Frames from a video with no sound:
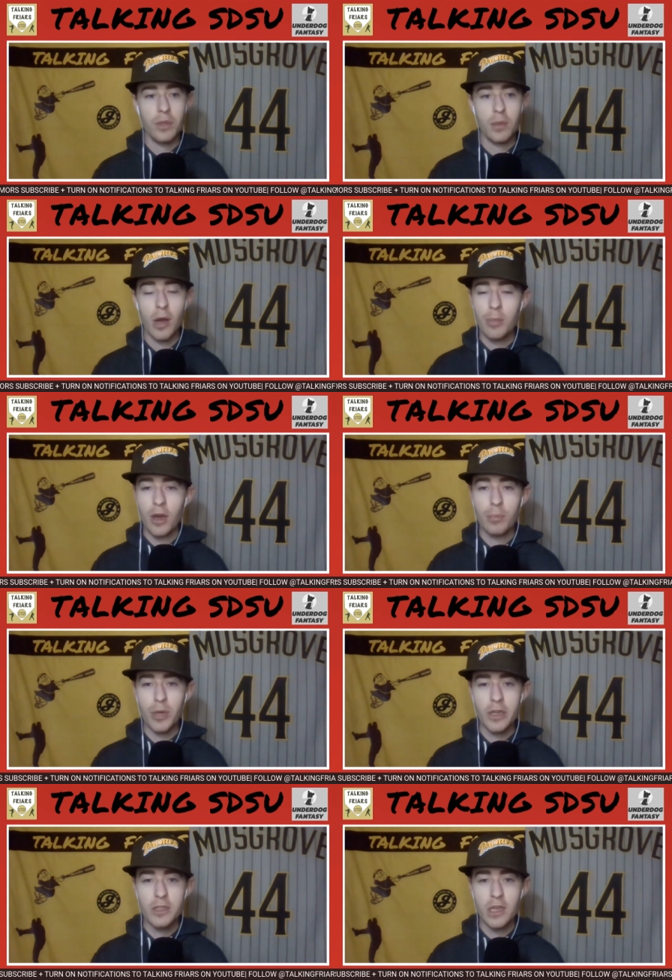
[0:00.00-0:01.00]
It might be on
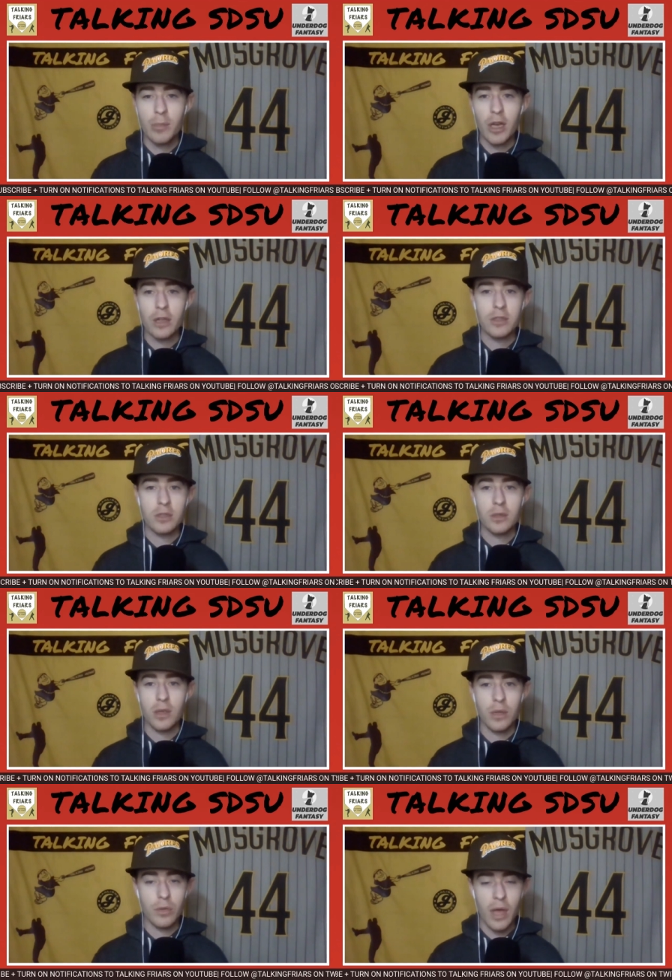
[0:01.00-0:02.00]
big CBS,
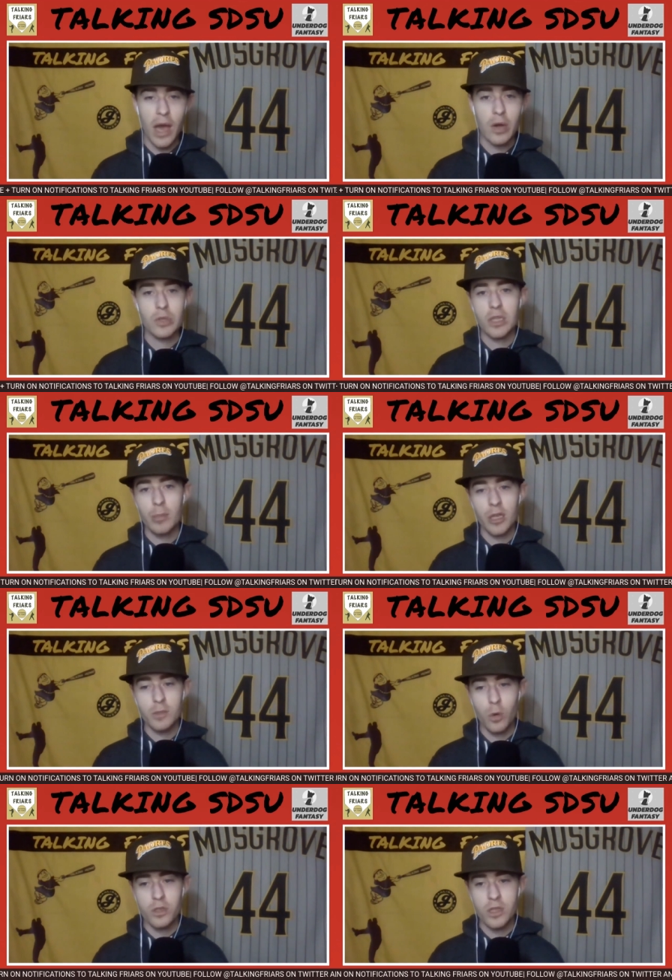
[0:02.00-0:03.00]
either that or CBS
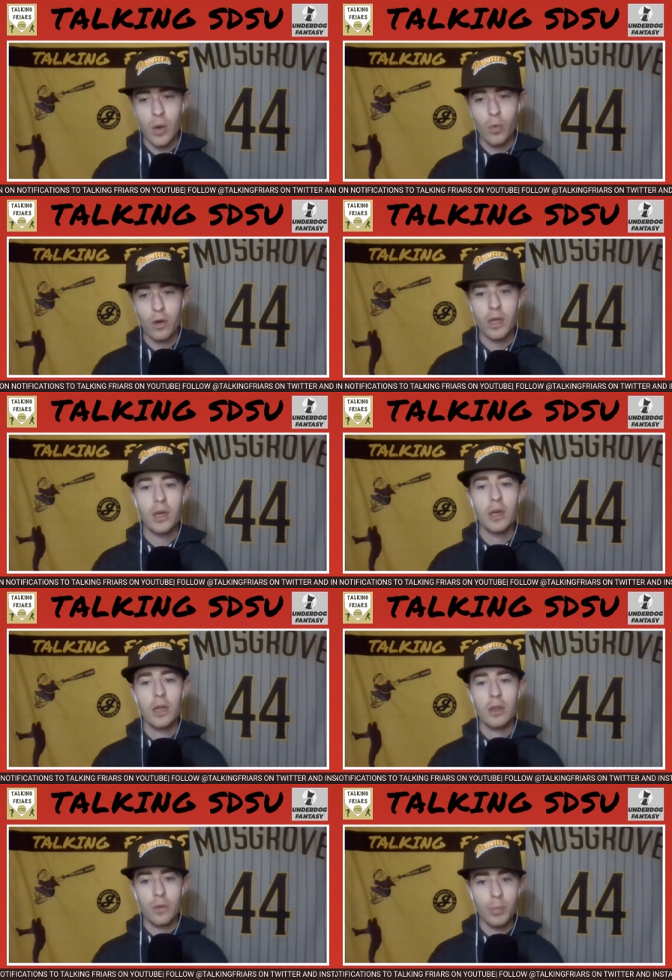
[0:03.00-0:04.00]
Sports Network.
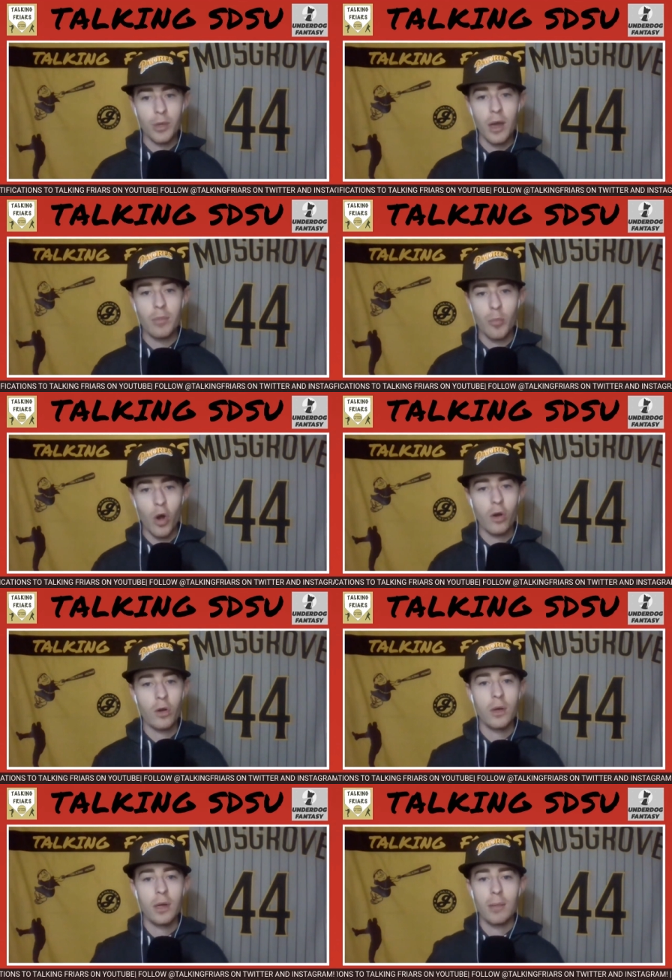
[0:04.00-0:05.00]
3 p.m.
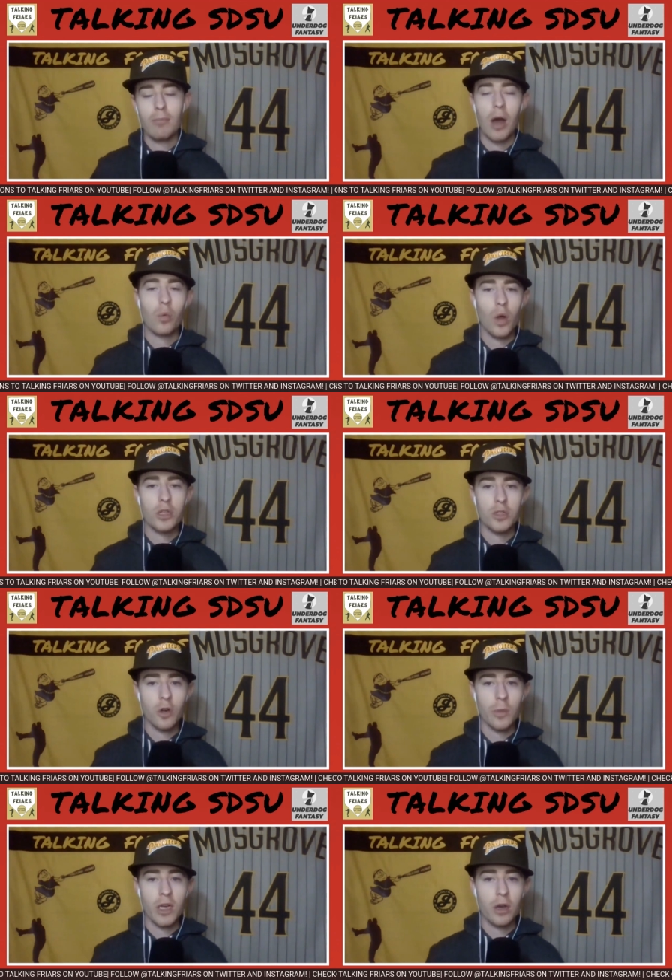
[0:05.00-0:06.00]
tomorrow Mountain West
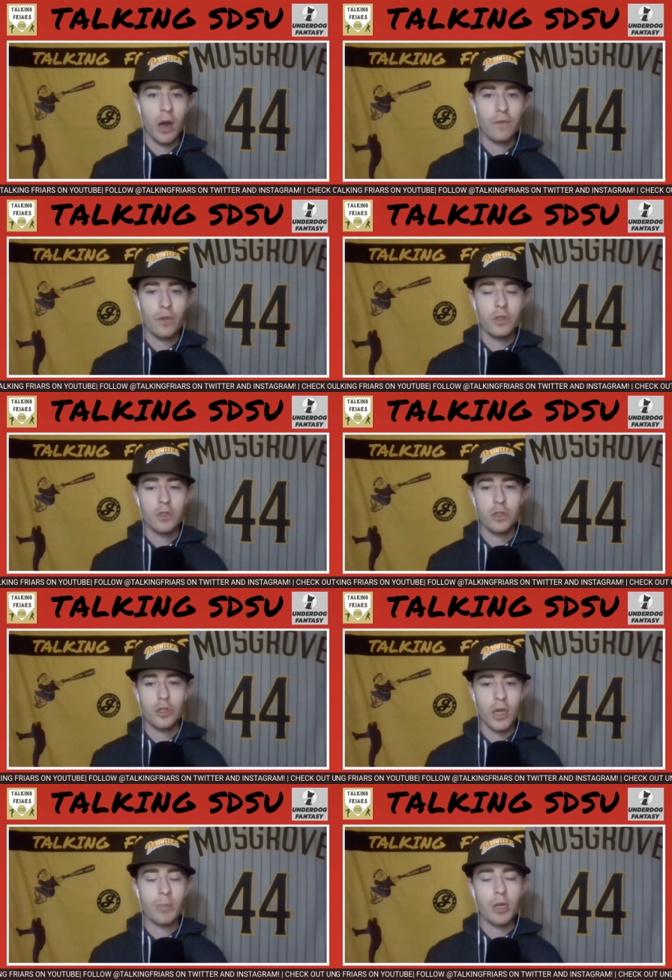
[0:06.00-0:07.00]
Tournament Conference
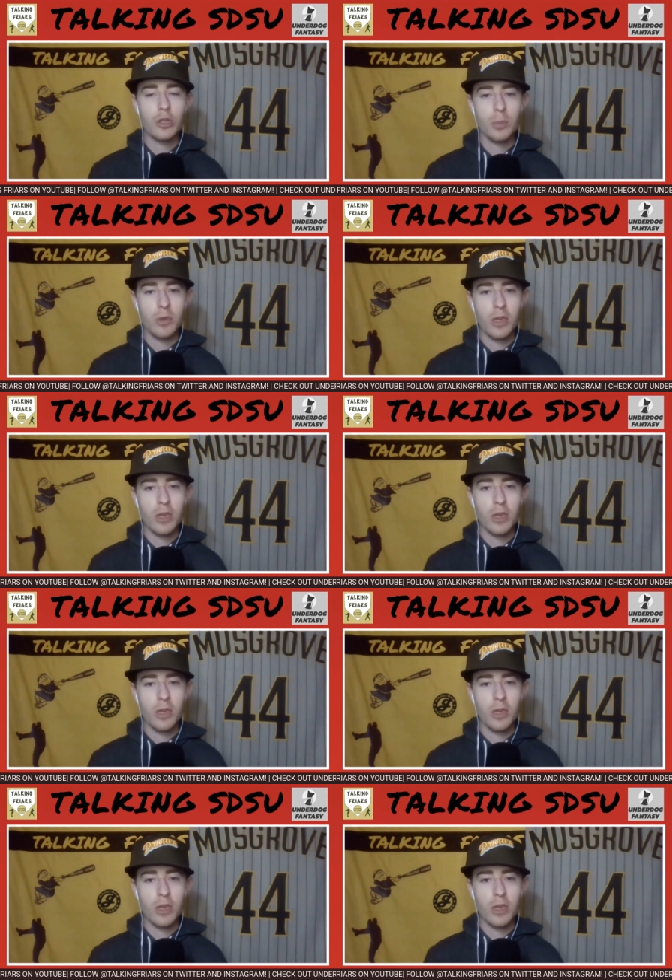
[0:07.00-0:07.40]
Championship